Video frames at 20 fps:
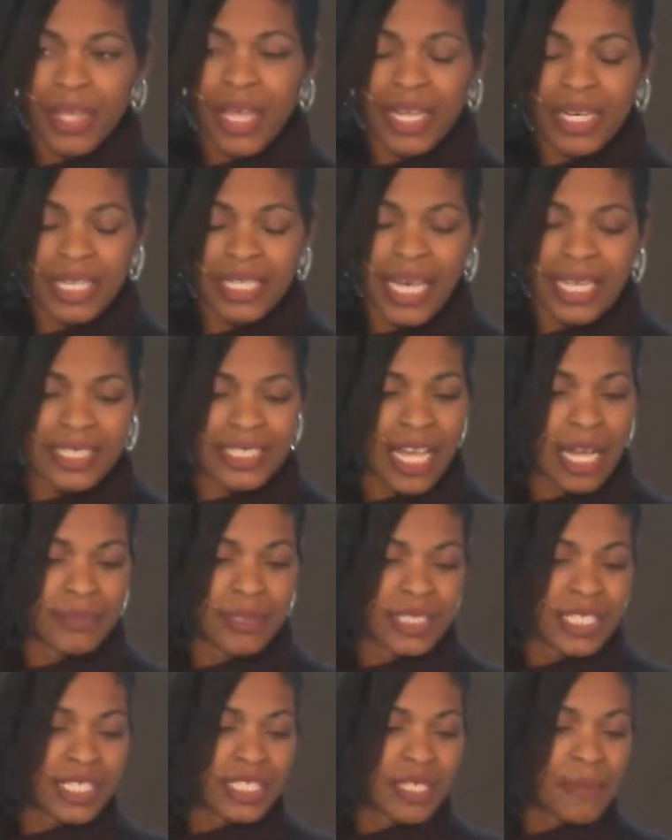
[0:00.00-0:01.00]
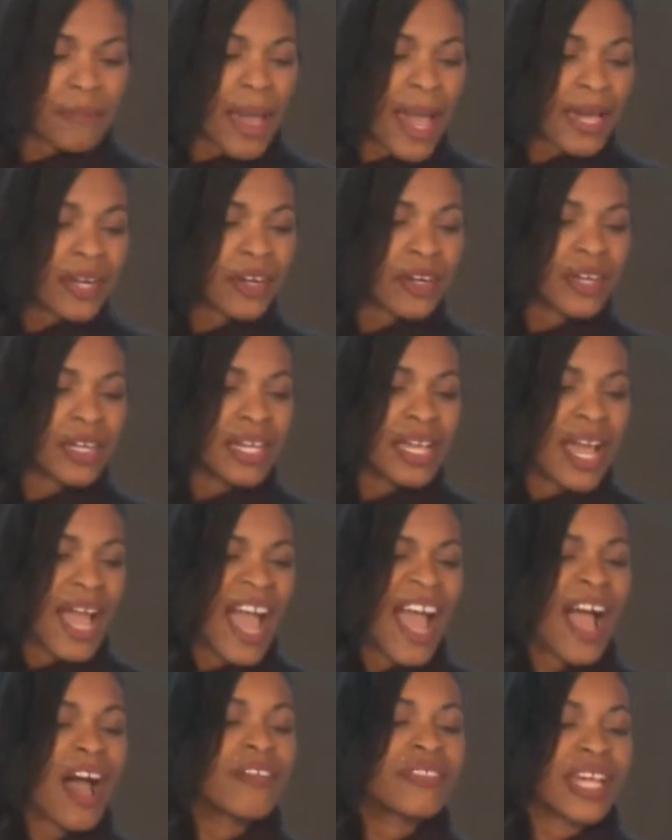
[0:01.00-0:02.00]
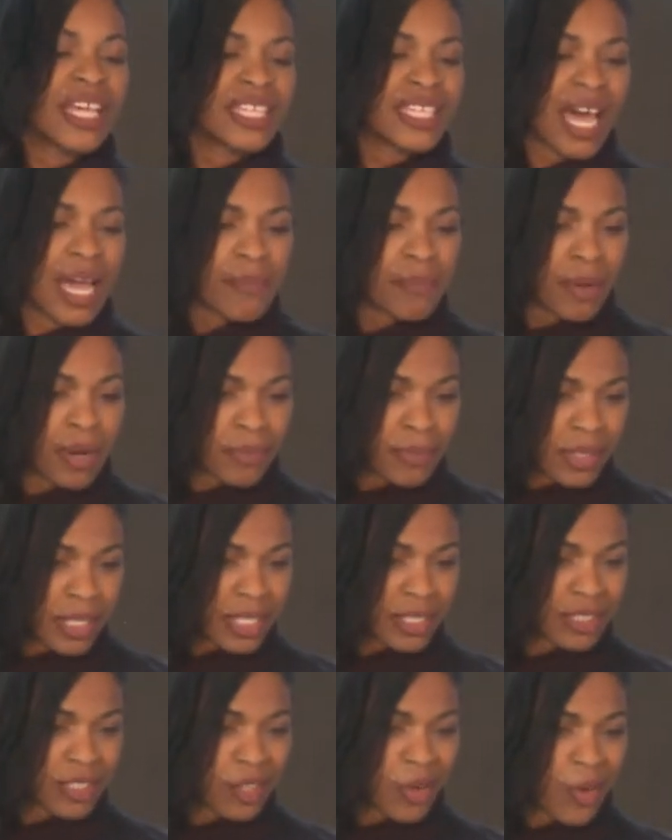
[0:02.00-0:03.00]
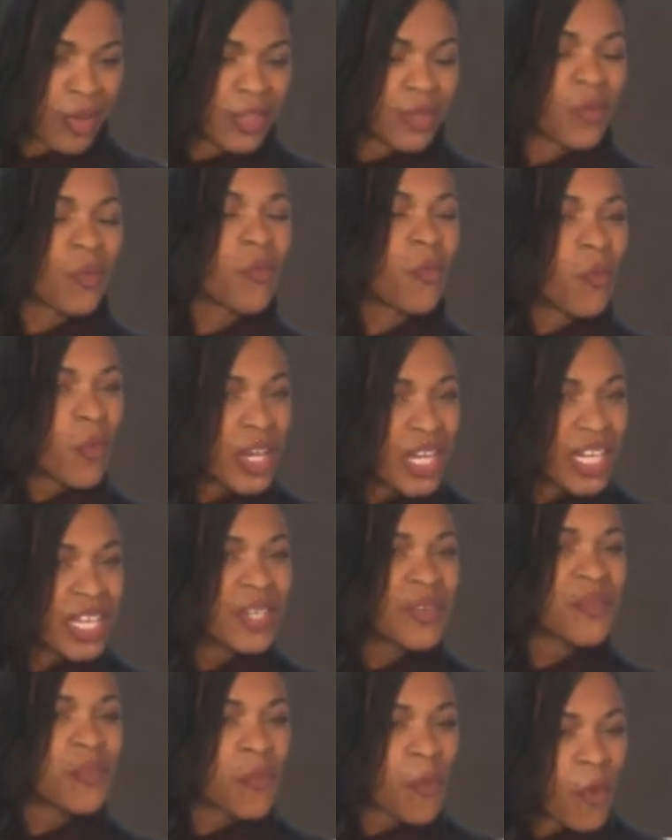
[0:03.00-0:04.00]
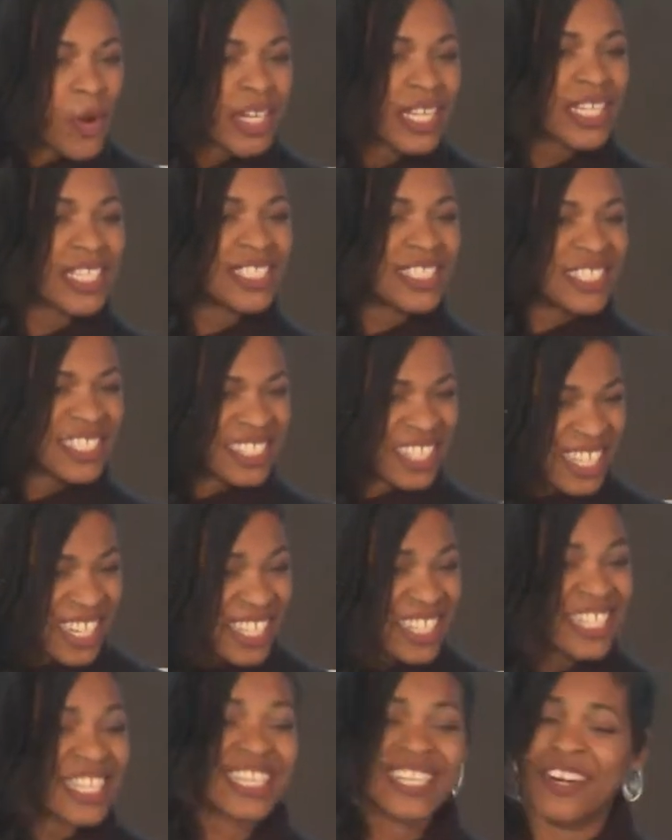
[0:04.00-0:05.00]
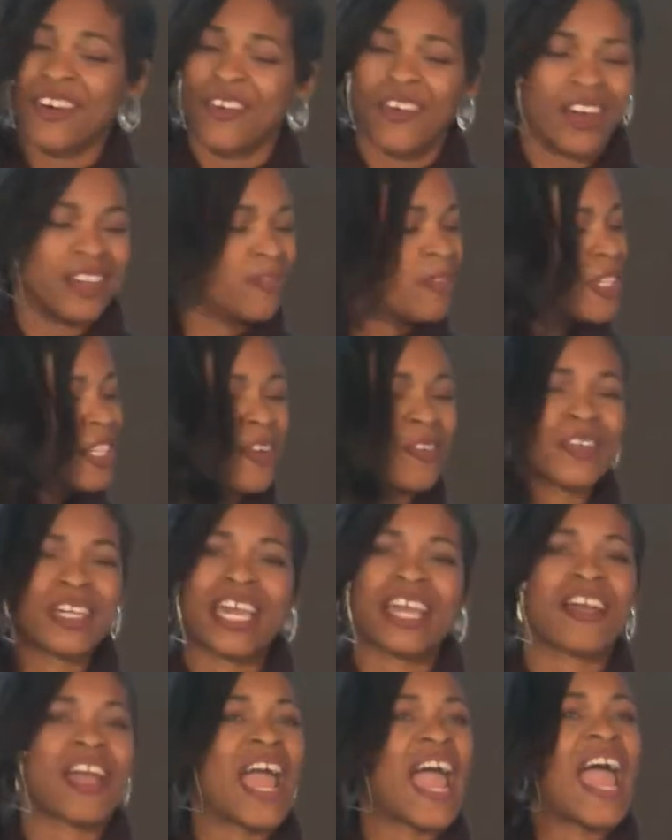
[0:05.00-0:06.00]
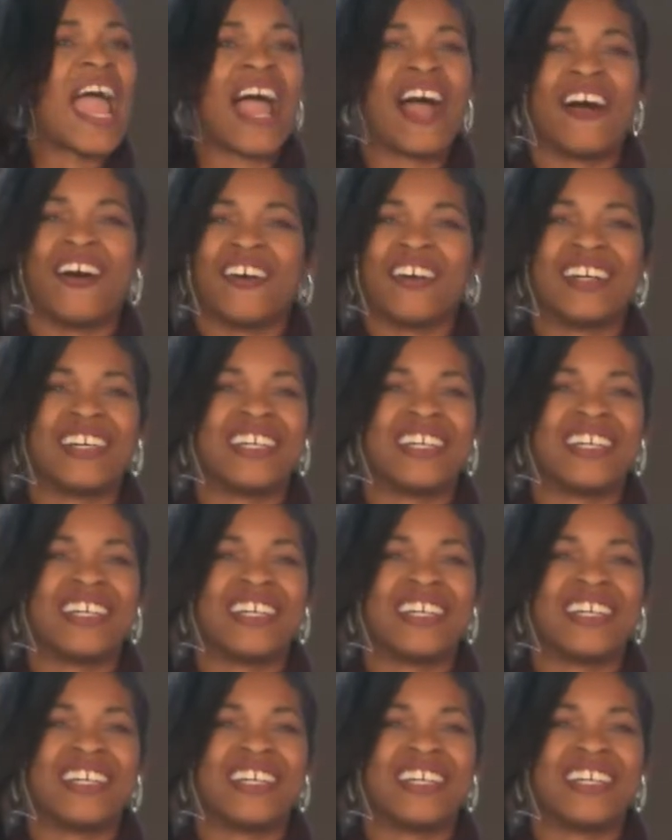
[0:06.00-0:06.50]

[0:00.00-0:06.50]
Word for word: And a lot of times it doesn't matter how that light bulb clicks on. We want it to click on. We don't care how.